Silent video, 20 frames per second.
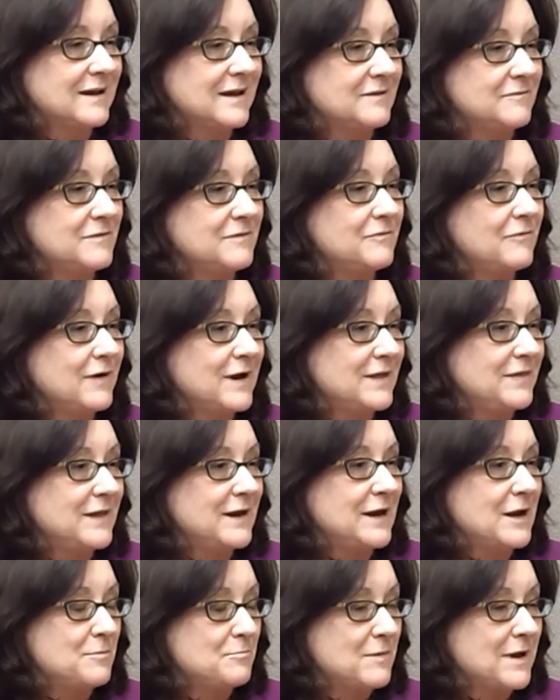kind of afraid
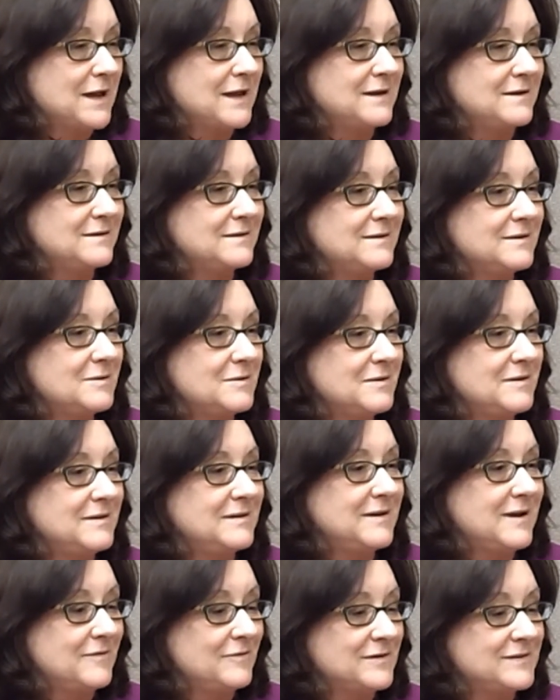that I might
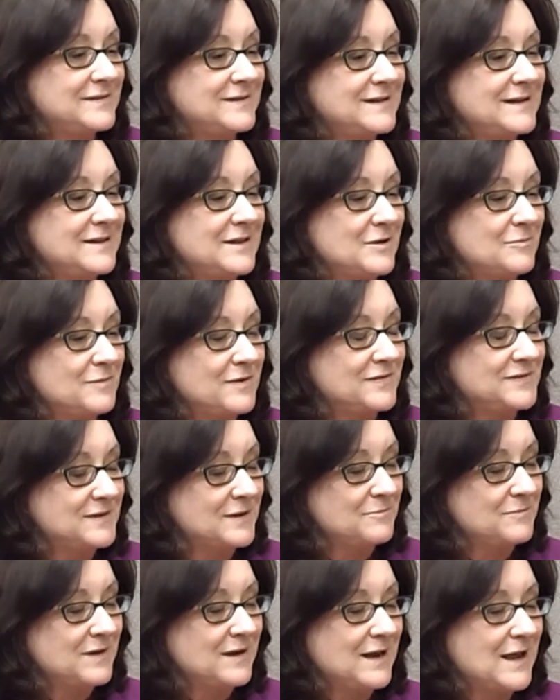never see them if
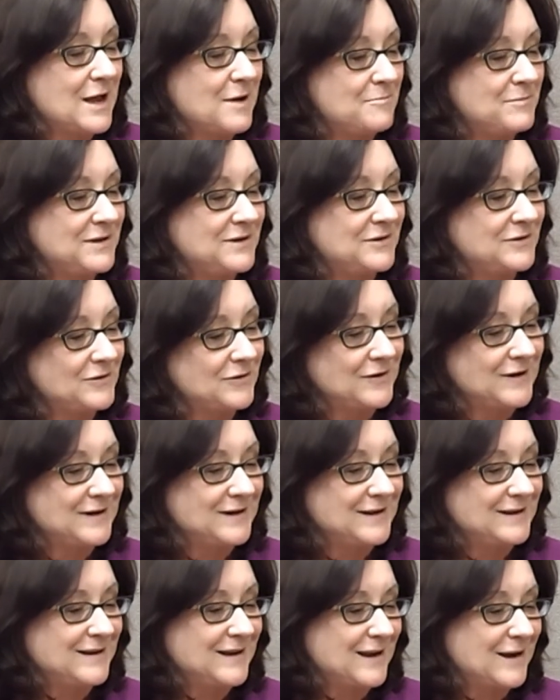something happened
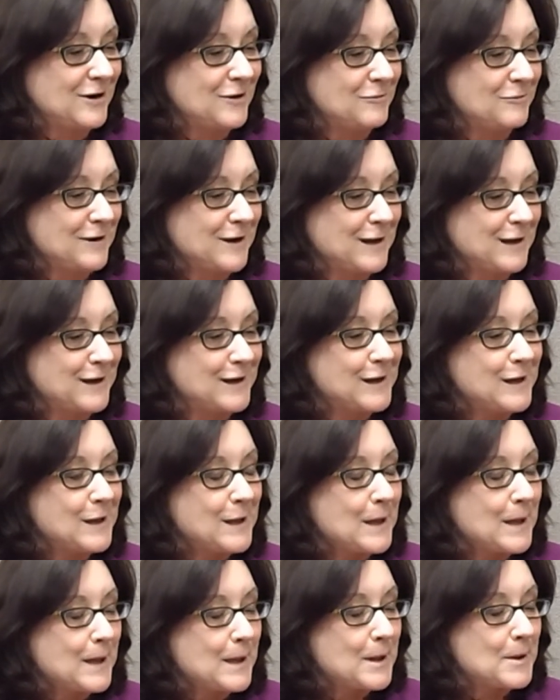during an air raid.
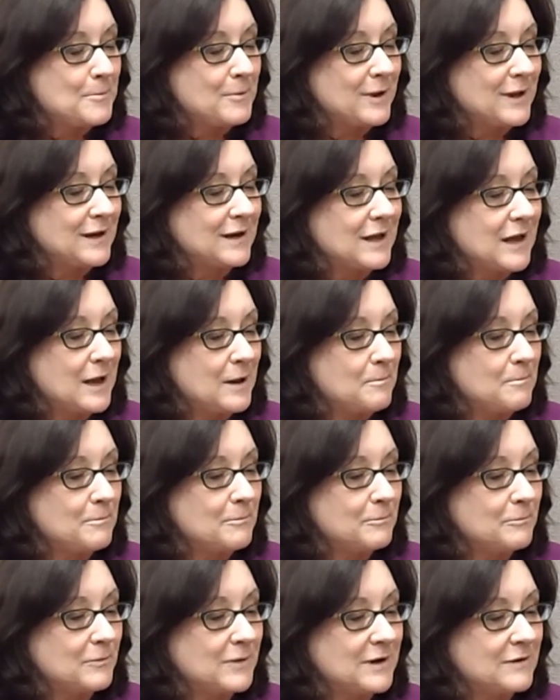But
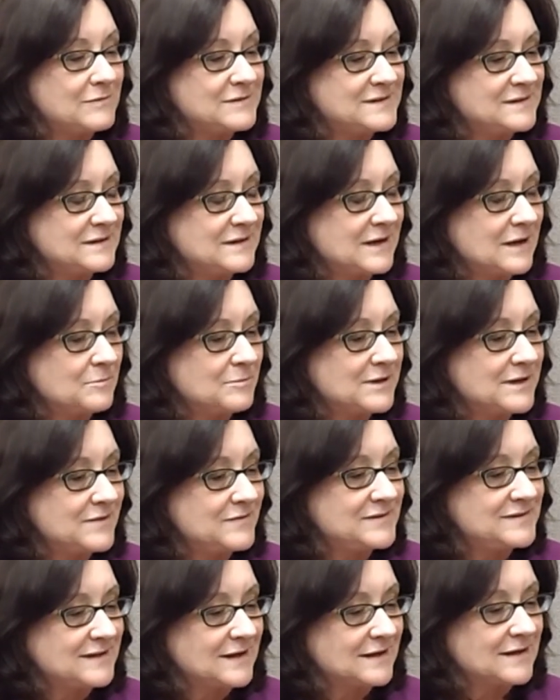when I was in, I
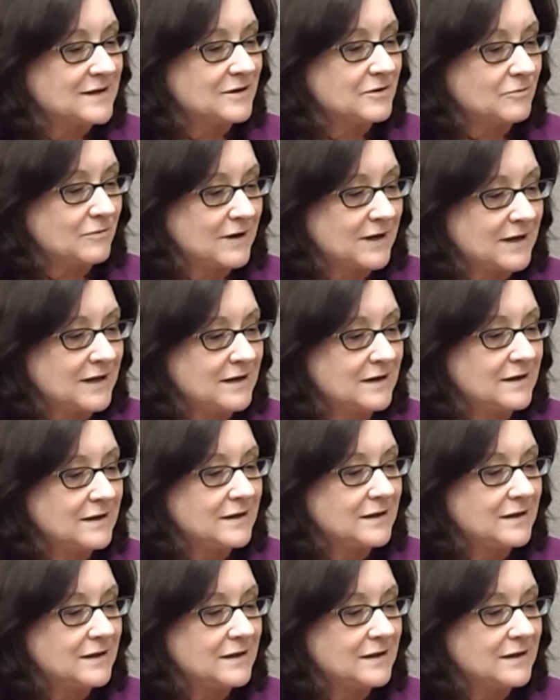believe, second grade,